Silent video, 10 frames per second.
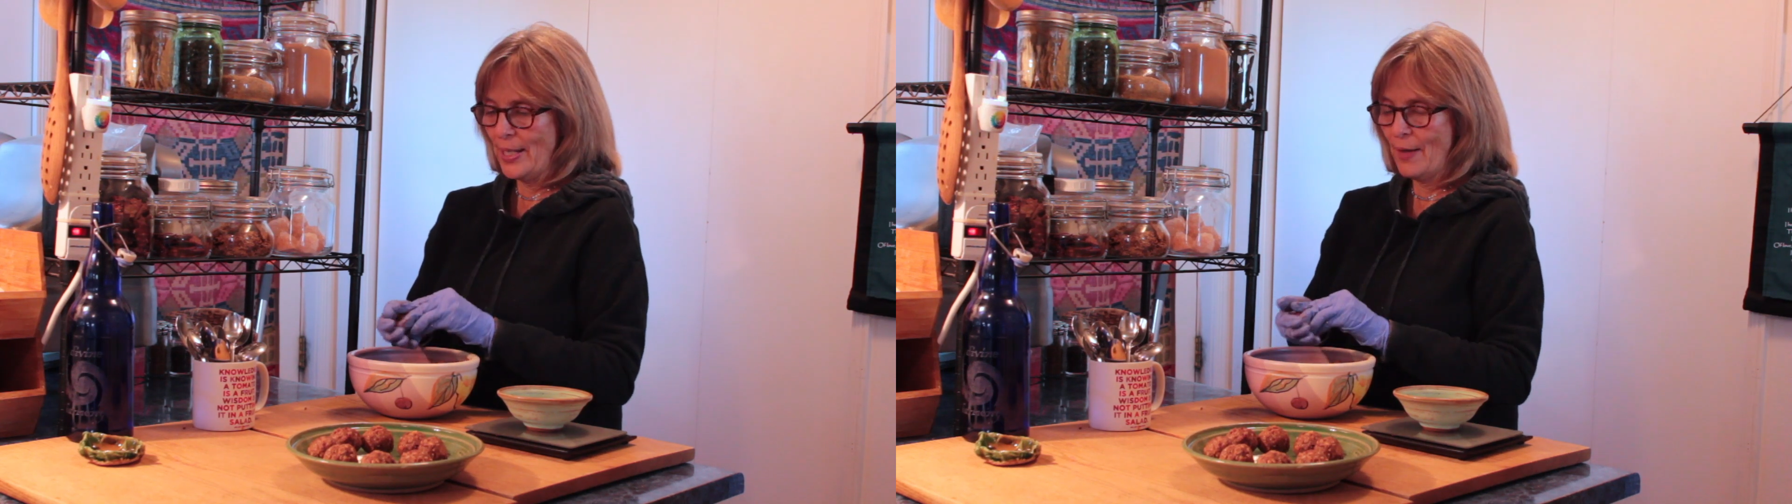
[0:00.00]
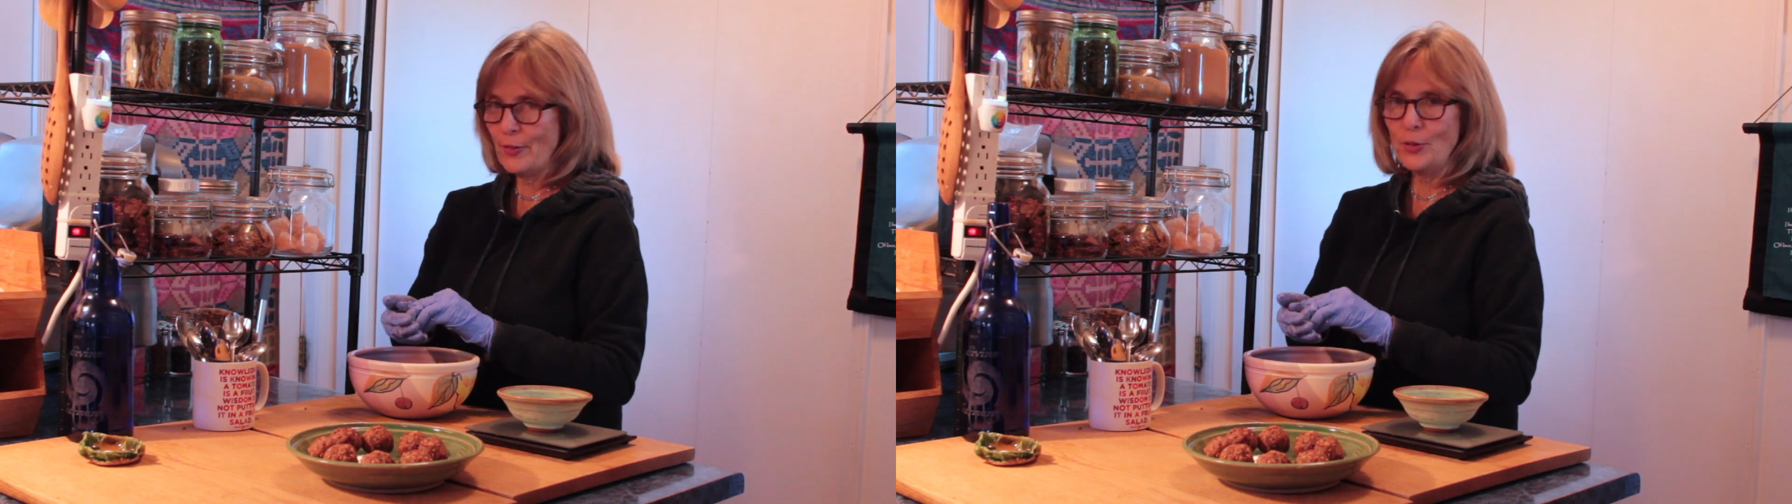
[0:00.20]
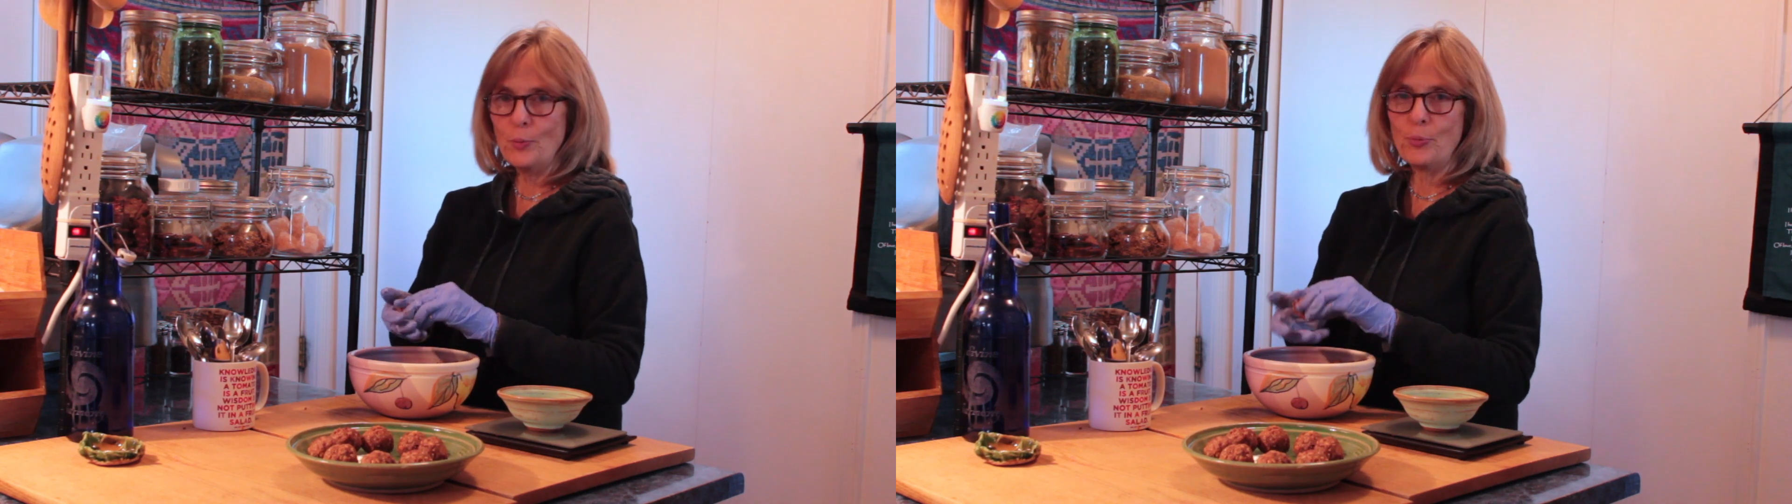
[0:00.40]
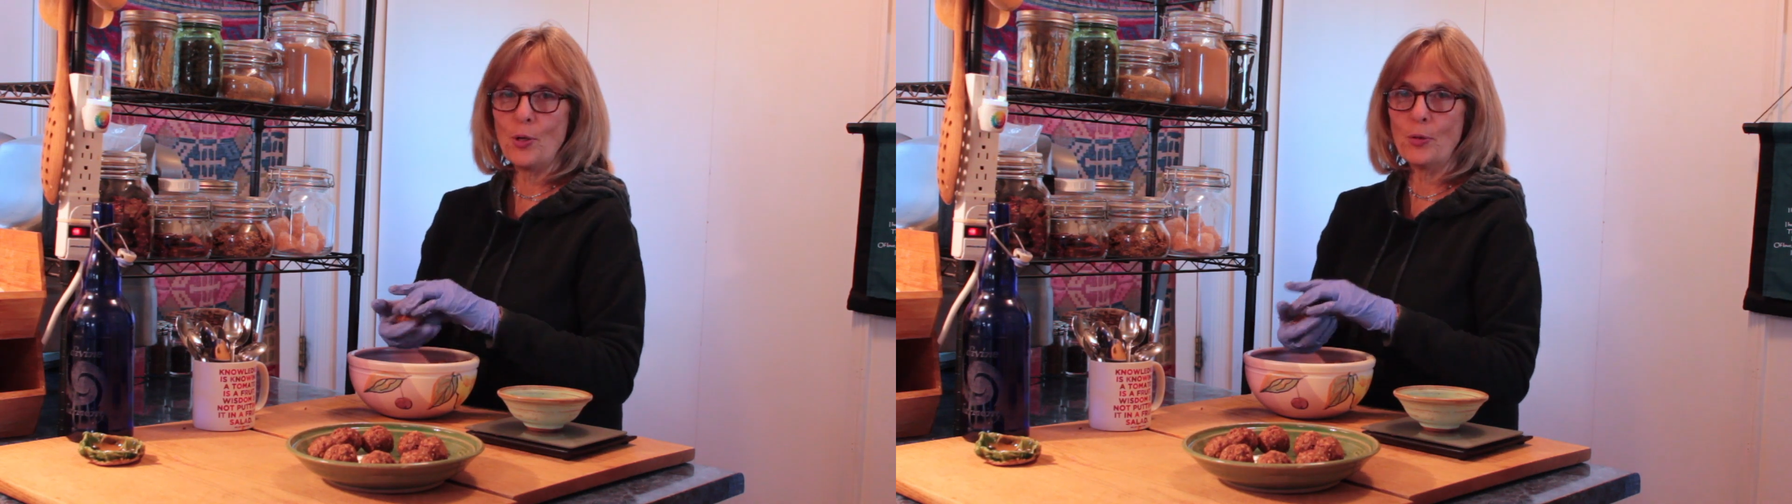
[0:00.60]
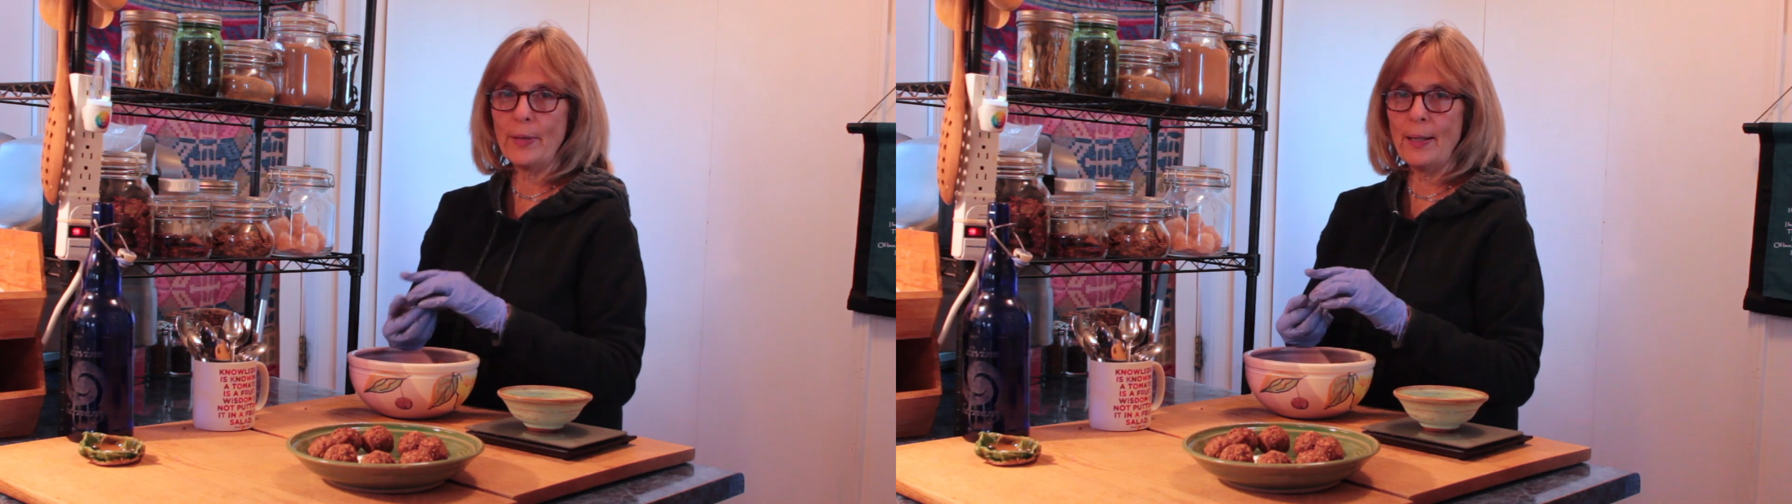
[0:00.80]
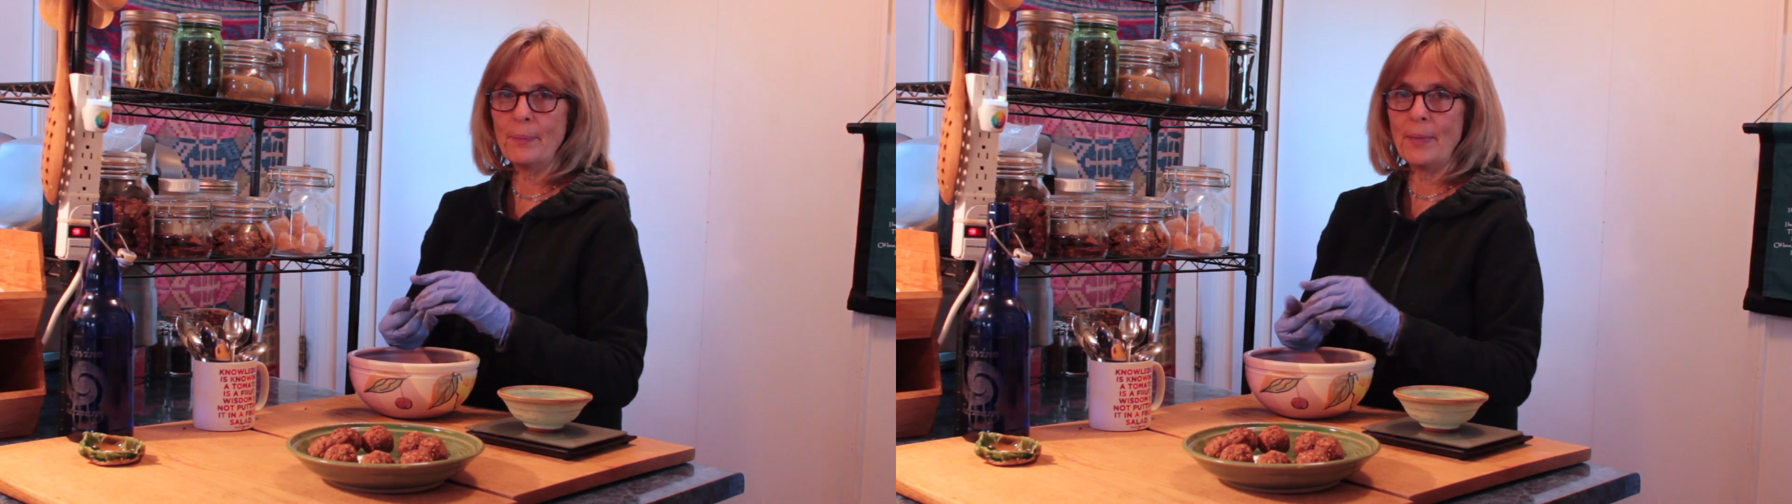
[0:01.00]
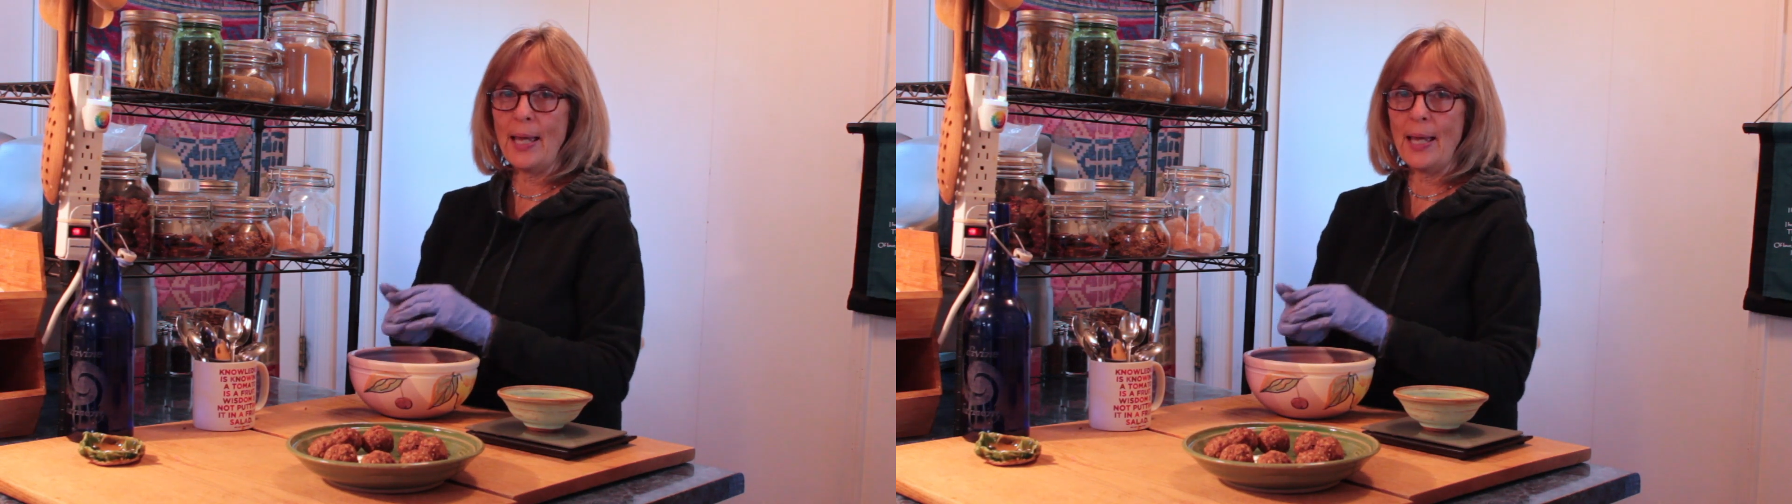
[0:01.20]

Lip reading: have a new program